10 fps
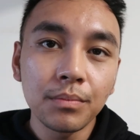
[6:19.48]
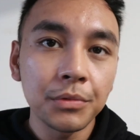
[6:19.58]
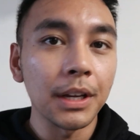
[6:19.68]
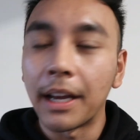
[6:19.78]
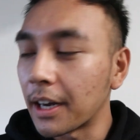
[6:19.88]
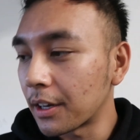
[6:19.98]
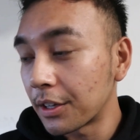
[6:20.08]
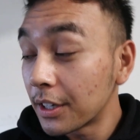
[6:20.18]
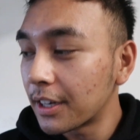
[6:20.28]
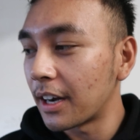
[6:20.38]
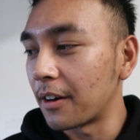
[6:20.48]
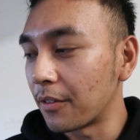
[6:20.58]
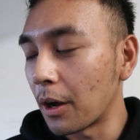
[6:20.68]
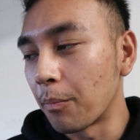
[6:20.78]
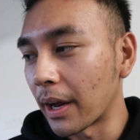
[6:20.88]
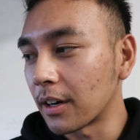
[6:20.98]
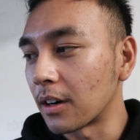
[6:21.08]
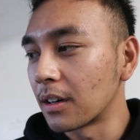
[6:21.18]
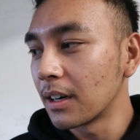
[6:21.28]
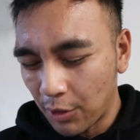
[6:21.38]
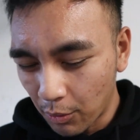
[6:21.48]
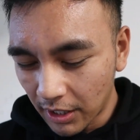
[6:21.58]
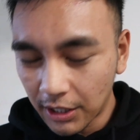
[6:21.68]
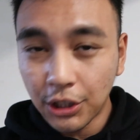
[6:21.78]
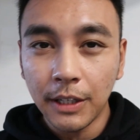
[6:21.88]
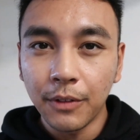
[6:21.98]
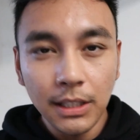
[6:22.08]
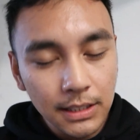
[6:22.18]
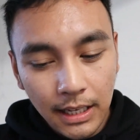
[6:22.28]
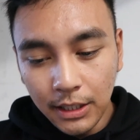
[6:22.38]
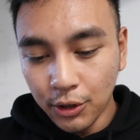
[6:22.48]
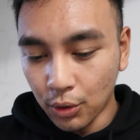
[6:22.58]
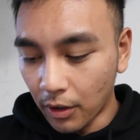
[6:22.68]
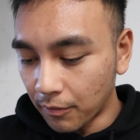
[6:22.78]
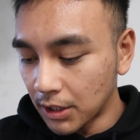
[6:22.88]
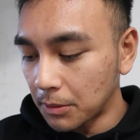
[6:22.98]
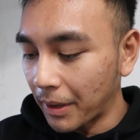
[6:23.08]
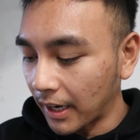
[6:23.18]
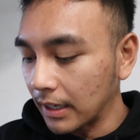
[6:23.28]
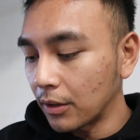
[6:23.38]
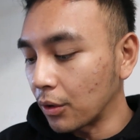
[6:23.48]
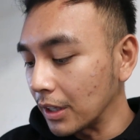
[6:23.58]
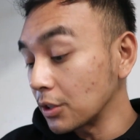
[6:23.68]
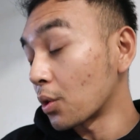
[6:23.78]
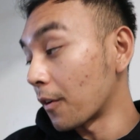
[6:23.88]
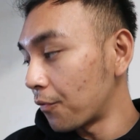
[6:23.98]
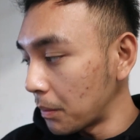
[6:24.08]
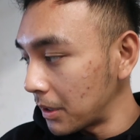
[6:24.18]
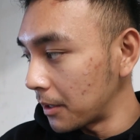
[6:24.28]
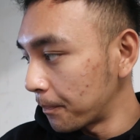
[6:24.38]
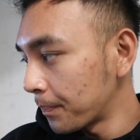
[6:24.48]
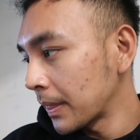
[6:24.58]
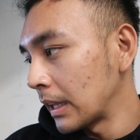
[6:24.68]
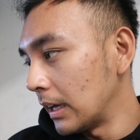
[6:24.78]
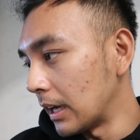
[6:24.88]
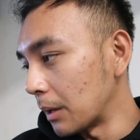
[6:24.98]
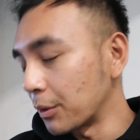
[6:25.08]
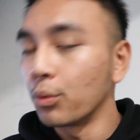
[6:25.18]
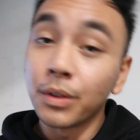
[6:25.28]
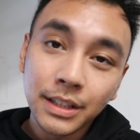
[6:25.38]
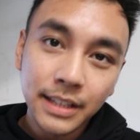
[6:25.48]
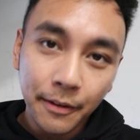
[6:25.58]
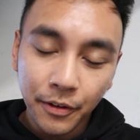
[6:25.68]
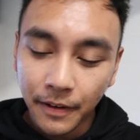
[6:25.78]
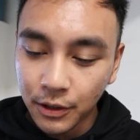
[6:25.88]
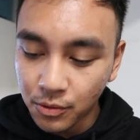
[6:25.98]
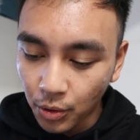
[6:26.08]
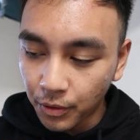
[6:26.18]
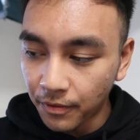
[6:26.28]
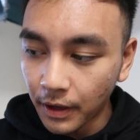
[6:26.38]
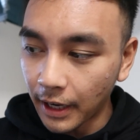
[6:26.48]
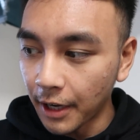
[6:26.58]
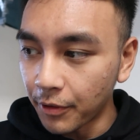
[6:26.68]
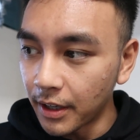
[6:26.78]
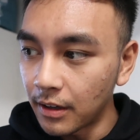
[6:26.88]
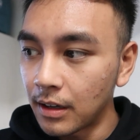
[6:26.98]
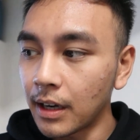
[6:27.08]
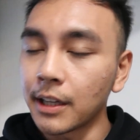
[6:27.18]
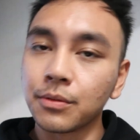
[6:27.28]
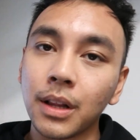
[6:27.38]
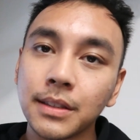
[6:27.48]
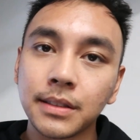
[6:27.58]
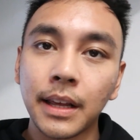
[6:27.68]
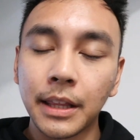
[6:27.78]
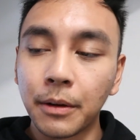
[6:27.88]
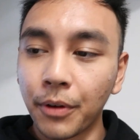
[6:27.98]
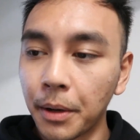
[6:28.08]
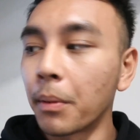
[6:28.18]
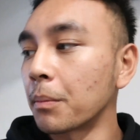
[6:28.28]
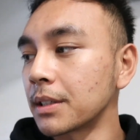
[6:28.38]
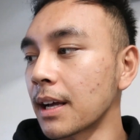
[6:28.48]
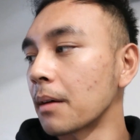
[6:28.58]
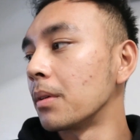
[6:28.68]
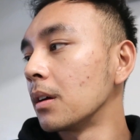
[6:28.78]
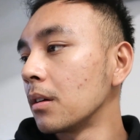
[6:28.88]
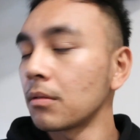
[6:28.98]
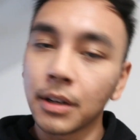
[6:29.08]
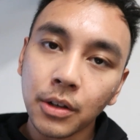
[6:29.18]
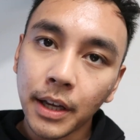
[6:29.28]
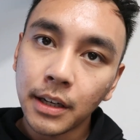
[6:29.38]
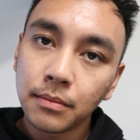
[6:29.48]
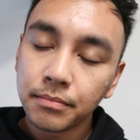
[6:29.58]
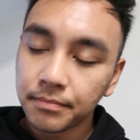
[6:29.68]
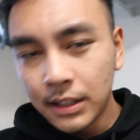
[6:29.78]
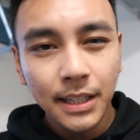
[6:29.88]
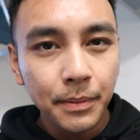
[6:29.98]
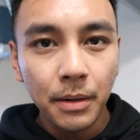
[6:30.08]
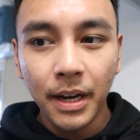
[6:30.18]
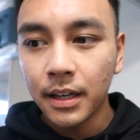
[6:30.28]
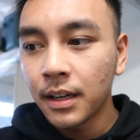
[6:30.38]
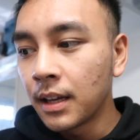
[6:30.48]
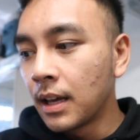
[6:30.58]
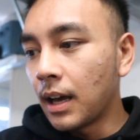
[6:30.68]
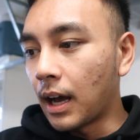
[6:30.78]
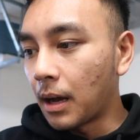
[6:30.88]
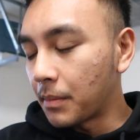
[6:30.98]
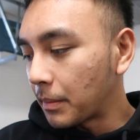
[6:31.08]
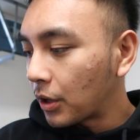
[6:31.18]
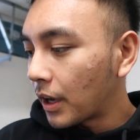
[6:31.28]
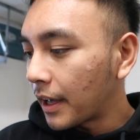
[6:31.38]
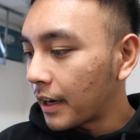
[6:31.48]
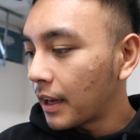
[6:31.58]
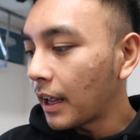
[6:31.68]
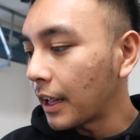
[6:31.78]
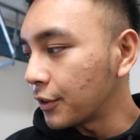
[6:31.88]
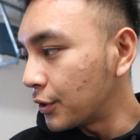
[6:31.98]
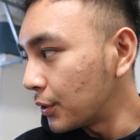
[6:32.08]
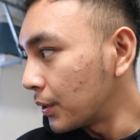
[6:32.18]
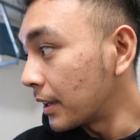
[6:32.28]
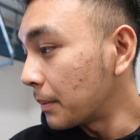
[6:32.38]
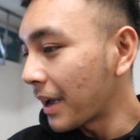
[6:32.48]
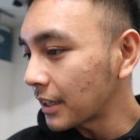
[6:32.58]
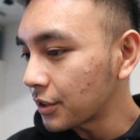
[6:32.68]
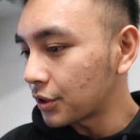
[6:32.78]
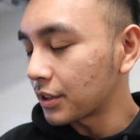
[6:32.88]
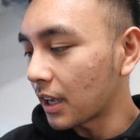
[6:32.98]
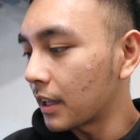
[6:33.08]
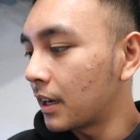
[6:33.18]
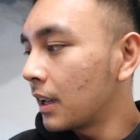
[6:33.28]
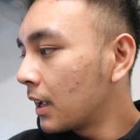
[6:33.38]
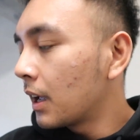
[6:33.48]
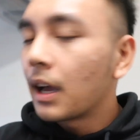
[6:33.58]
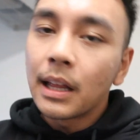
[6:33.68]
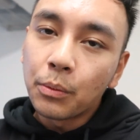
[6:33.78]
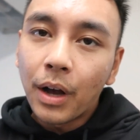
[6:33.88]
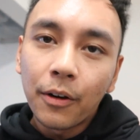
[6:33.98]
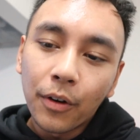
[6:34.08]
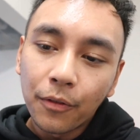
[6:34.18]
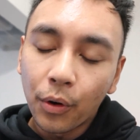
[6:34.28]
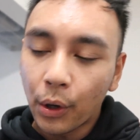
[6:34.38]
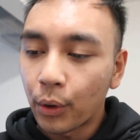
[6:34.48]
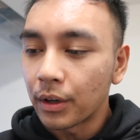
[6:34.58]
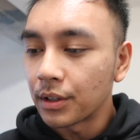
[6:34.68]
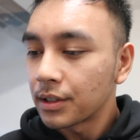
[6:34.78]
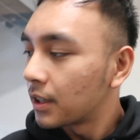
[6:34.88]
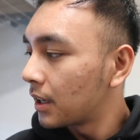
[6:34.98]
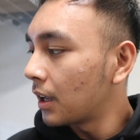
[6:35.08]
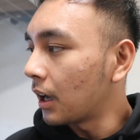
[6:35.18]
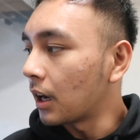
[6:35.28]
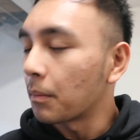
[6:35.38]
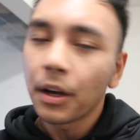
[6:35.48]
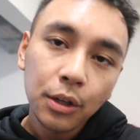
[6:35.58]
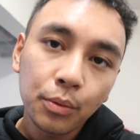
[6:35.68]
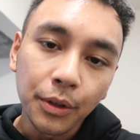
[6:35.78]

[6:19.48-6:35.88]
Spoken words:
took good care of my car. If you want to achieve this sort of spec or this sort of fitment, you will need to have your fenders rolled front and rear, as well as the rear bumper tab relocated. Just keep that in mind. Let me go ahead and do the passenger side, and then we'll have all 4 corners on the new